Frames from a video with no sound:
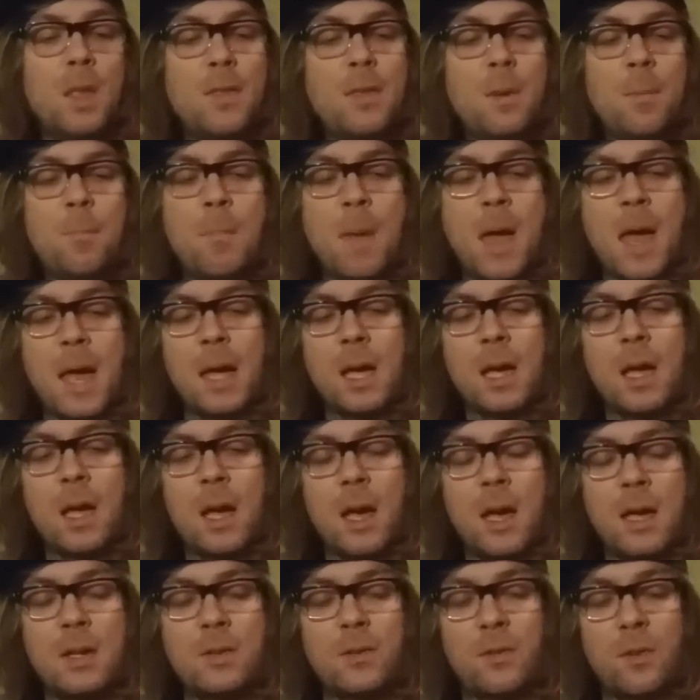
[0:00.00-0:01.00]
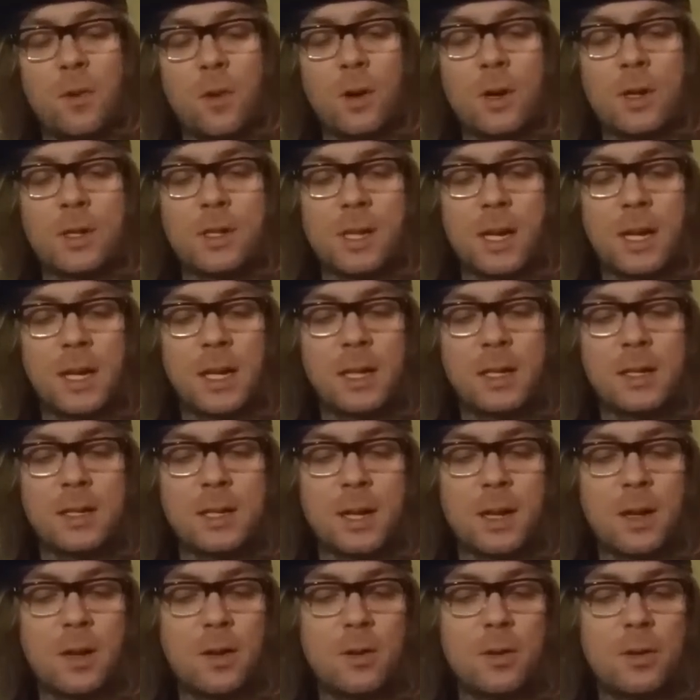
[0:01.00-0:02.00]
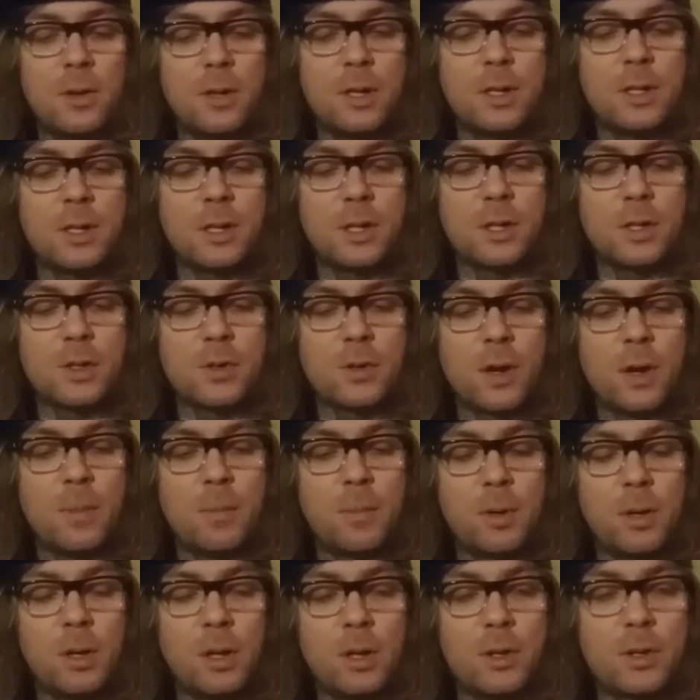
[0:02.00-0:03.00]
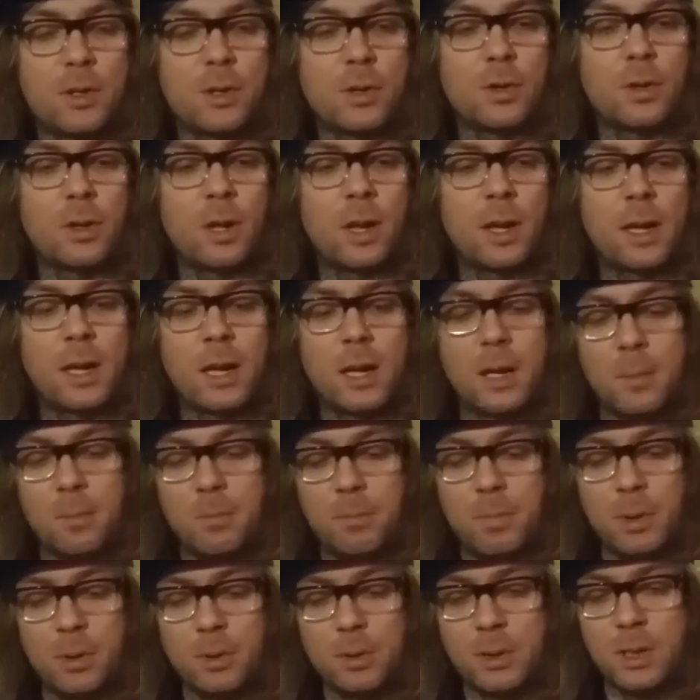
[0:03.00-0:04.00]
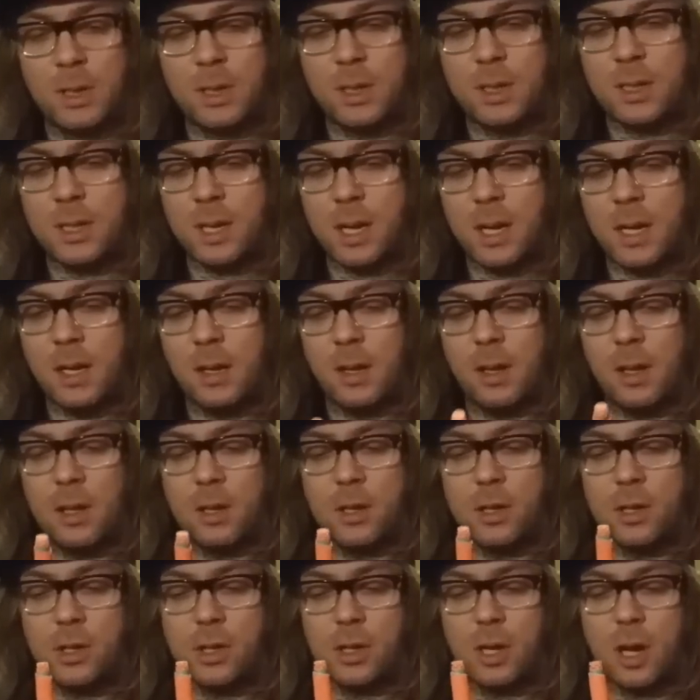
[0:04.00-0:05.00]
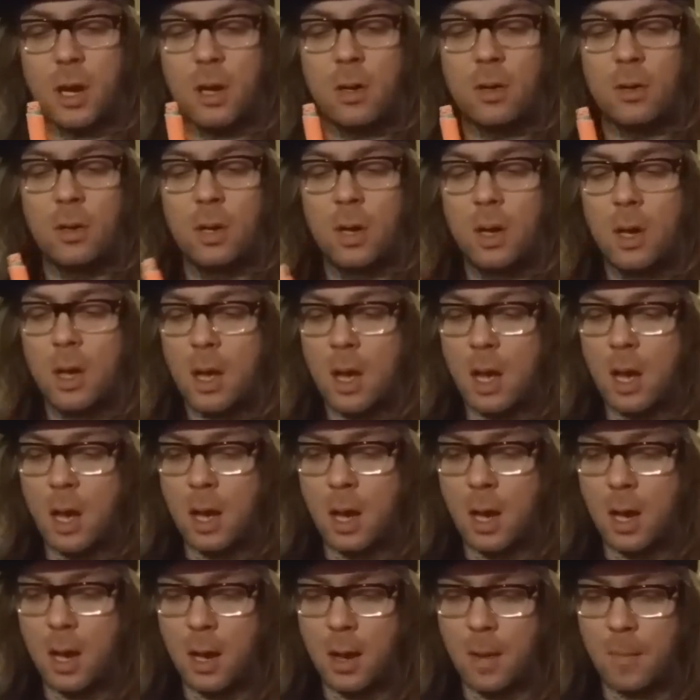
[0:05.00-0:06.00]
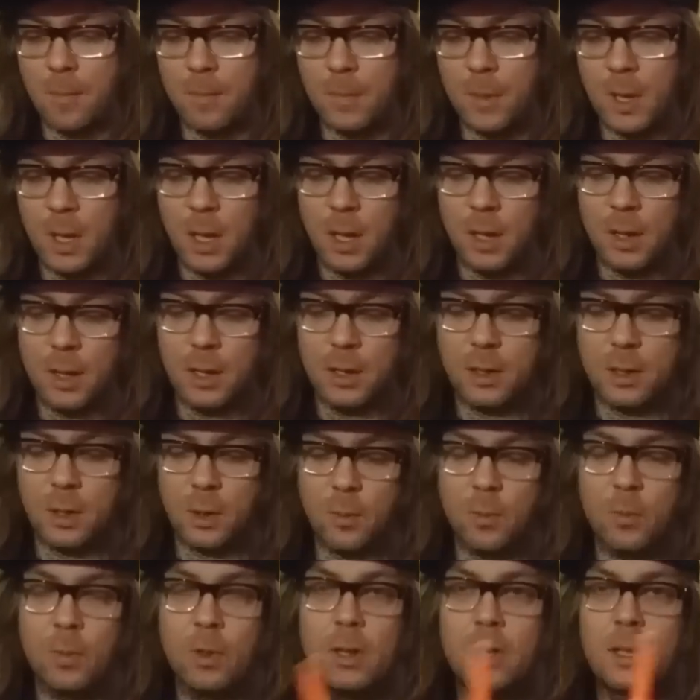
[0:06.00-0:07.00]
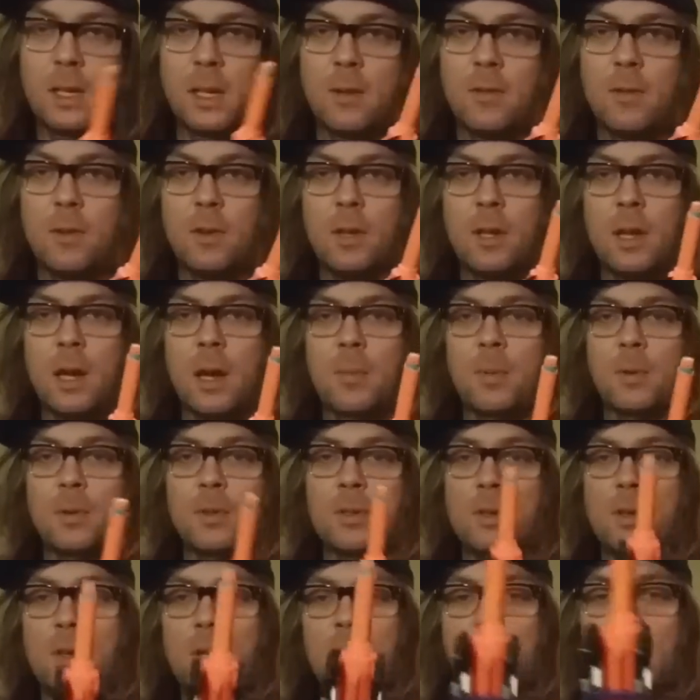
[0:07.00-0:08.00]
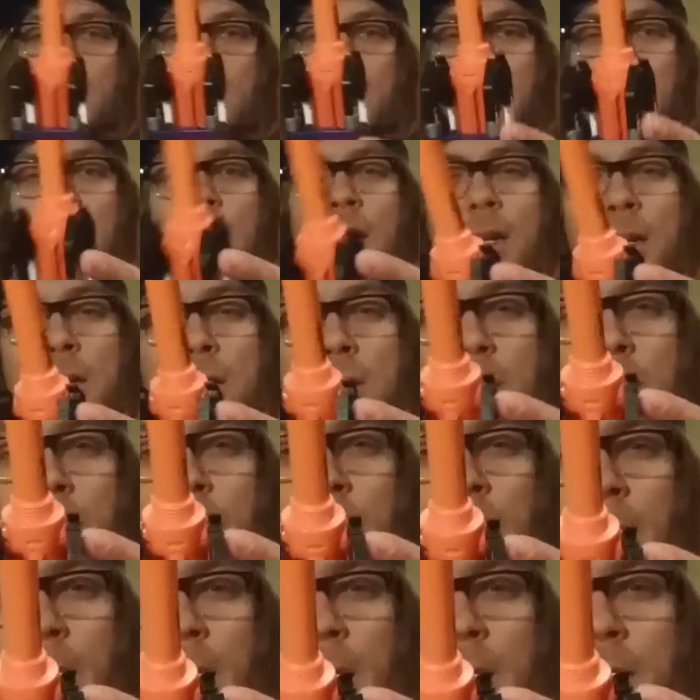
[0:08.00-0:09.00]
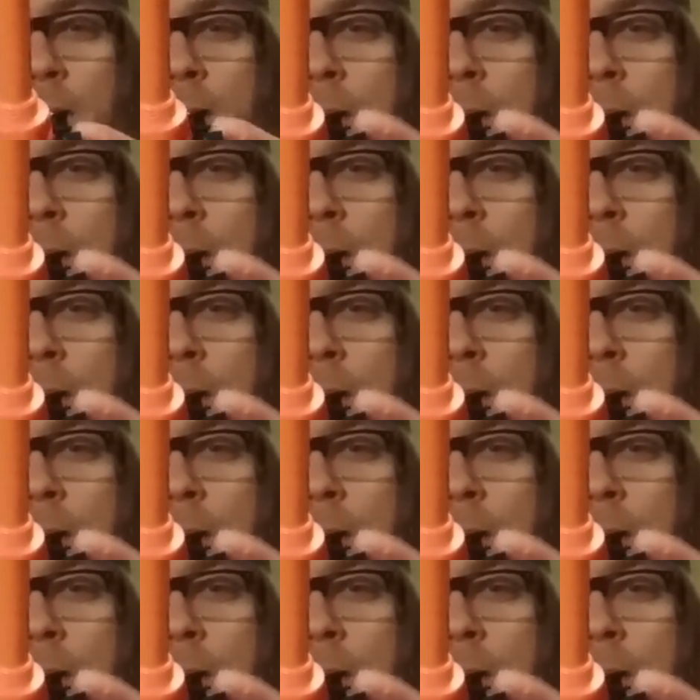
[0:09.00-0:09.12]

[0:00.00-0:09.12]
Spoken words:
The mech, as far as I can tell, it's a straight plunger, like kind of built inside of this shell. They don't really give you the opportunity to get into it.